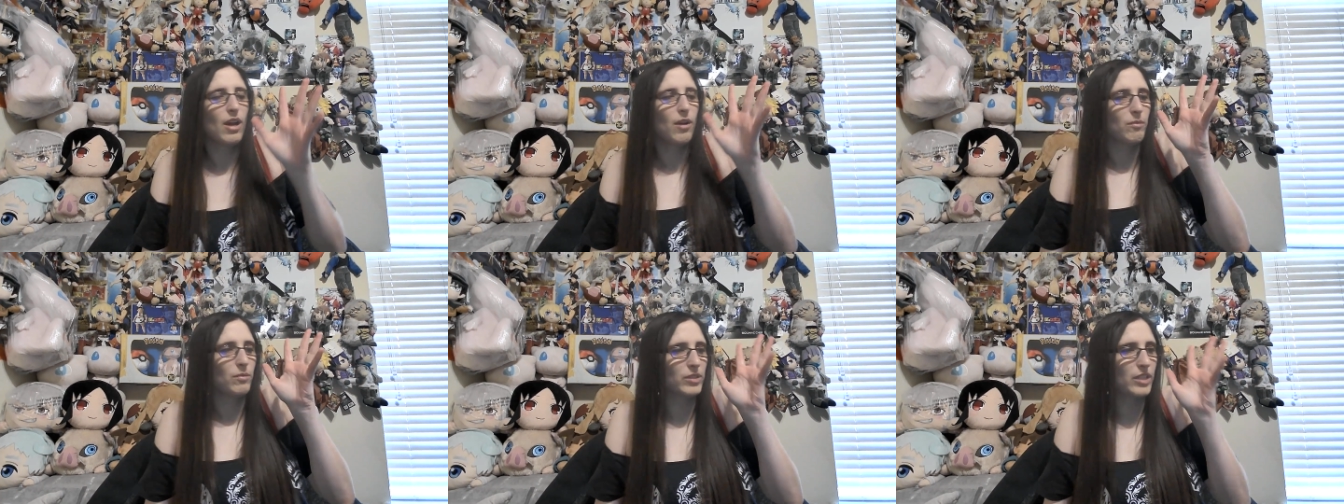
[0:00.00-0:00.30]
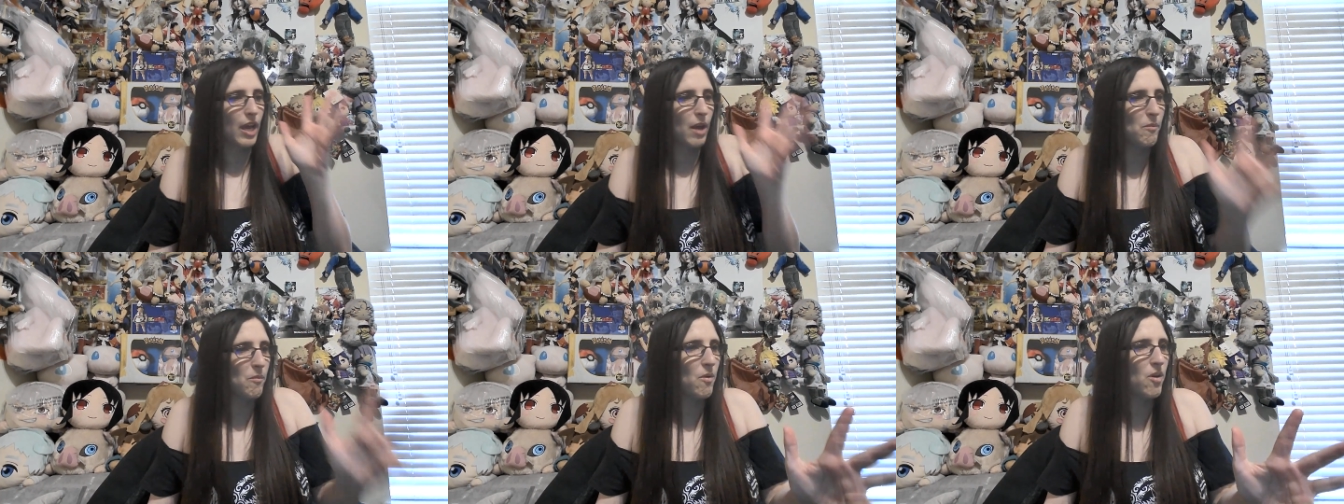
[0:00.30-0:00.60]
what
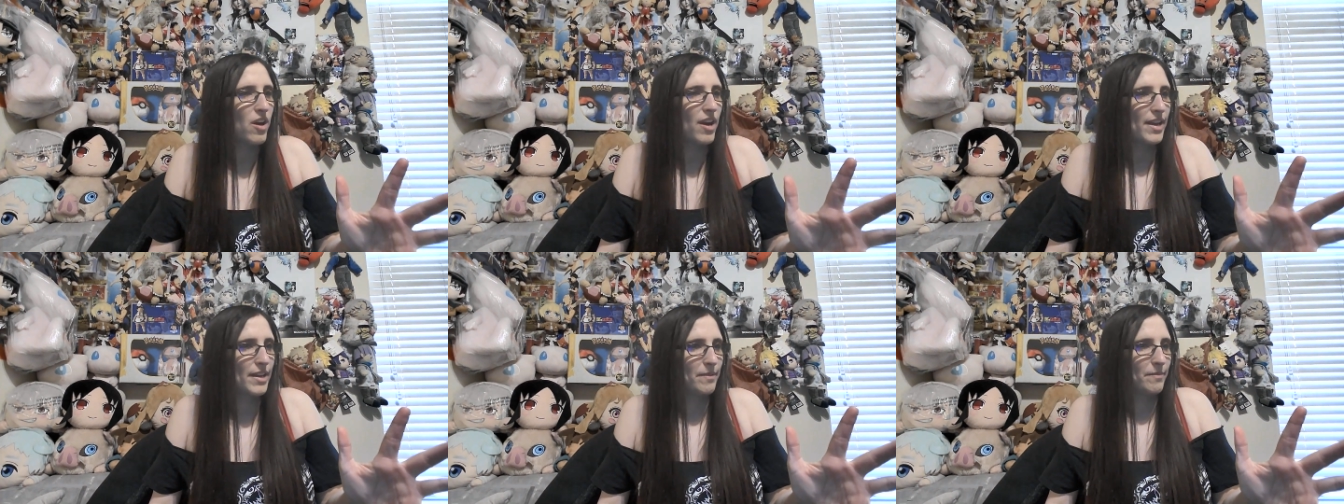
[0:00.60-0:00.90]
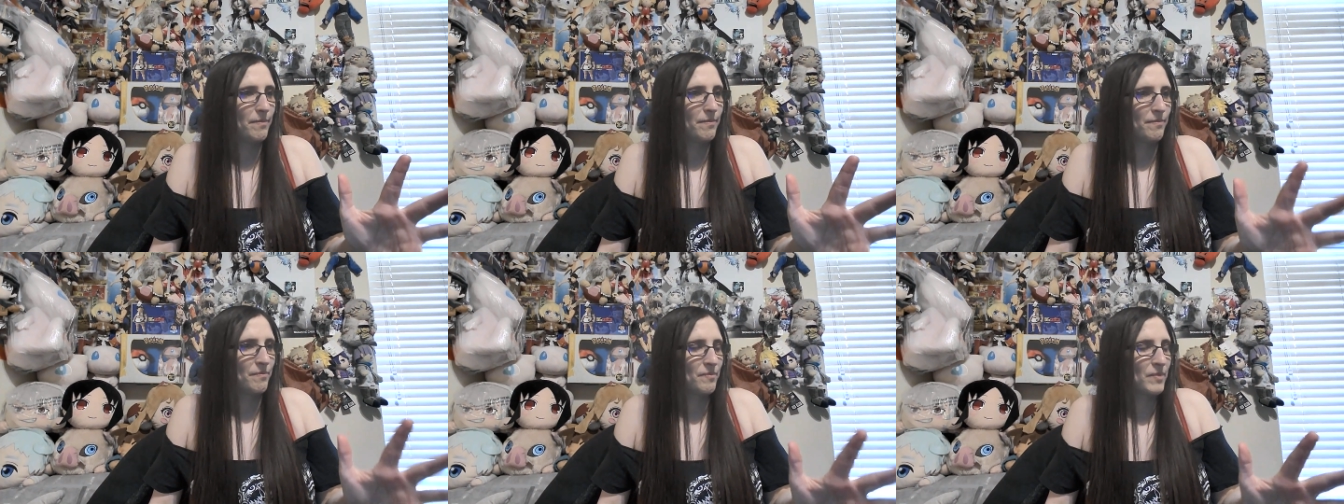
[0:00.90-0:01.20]
I want
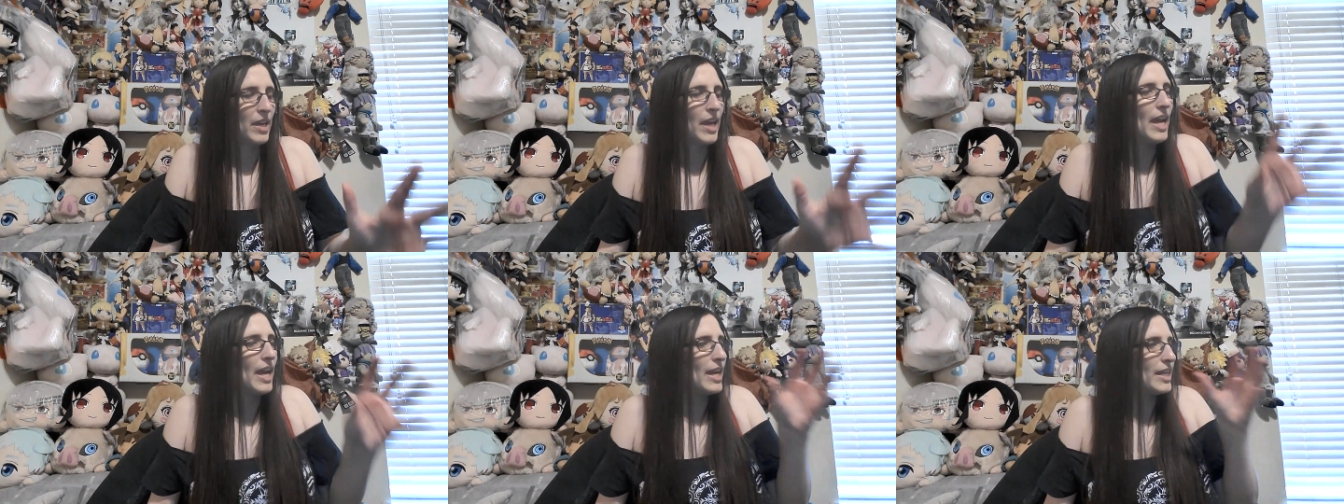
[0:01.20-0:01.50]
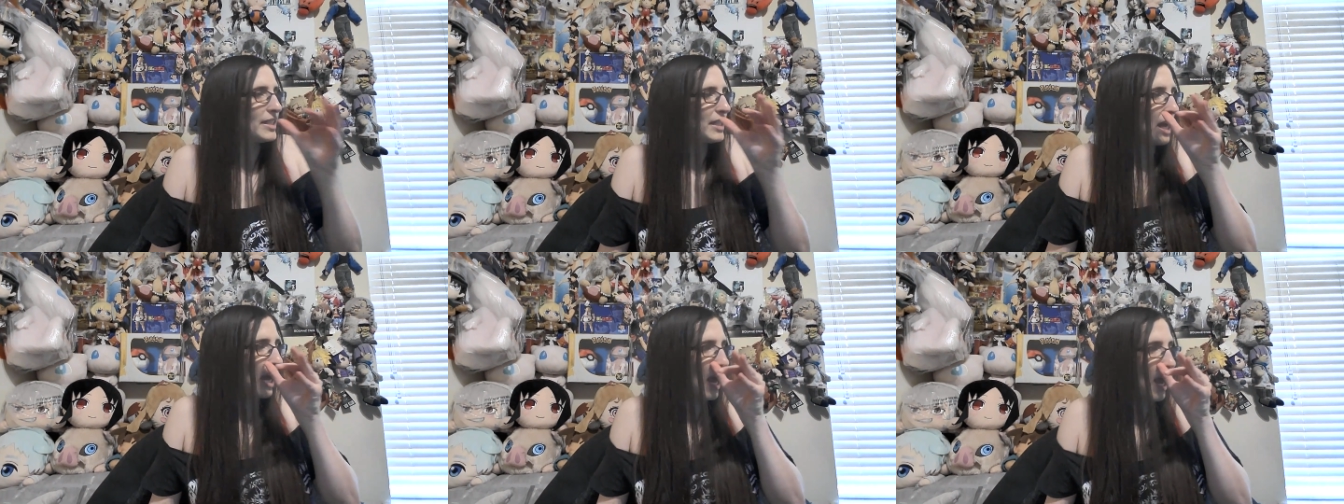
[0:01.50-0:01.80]

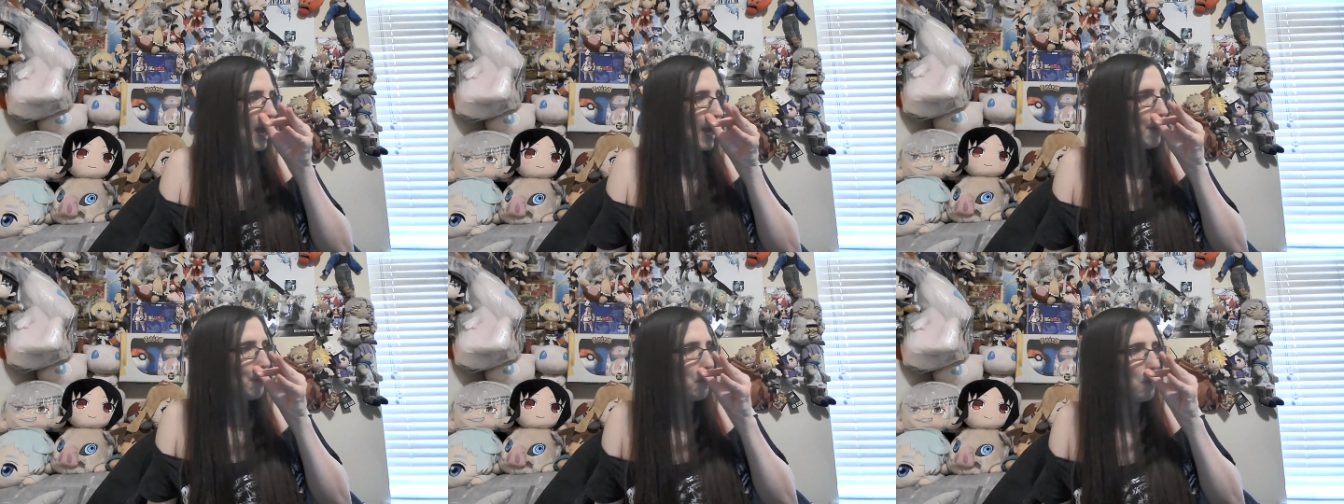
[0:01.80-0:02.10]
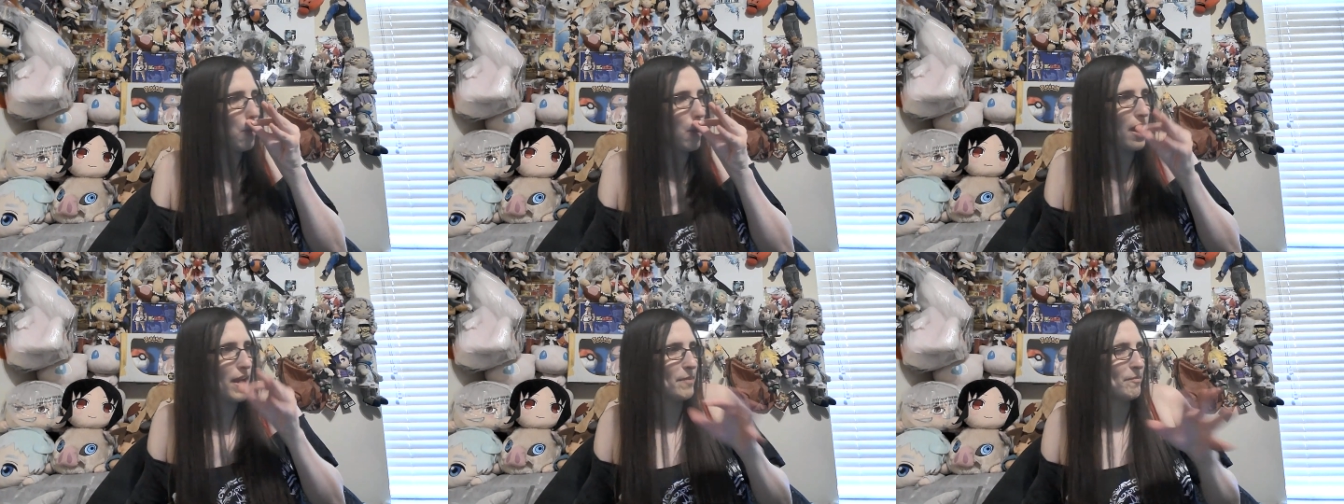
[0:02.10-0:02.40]
is I
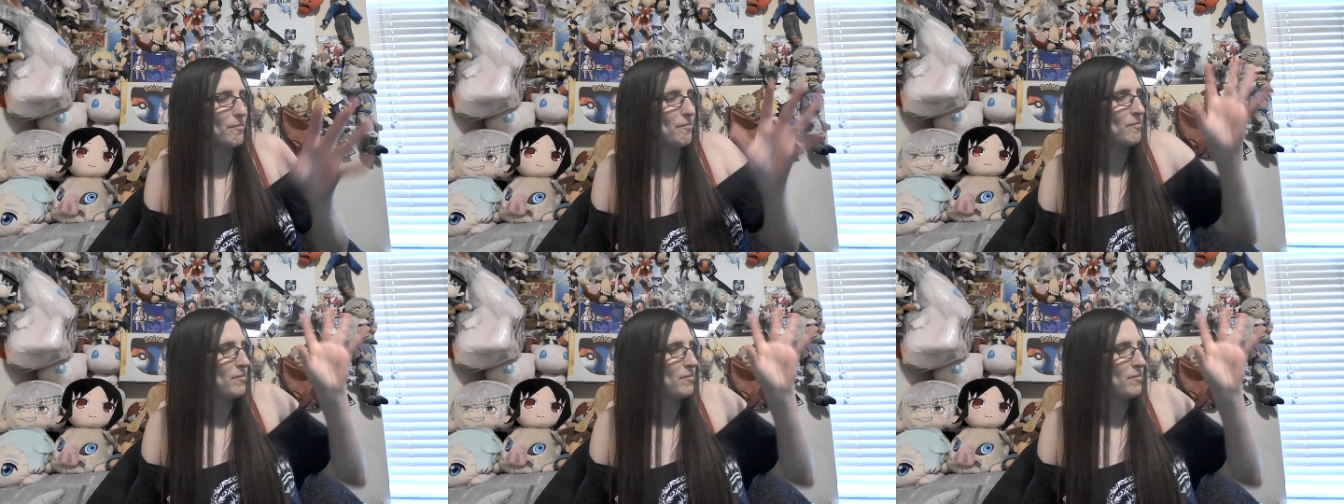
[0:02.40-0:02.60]
want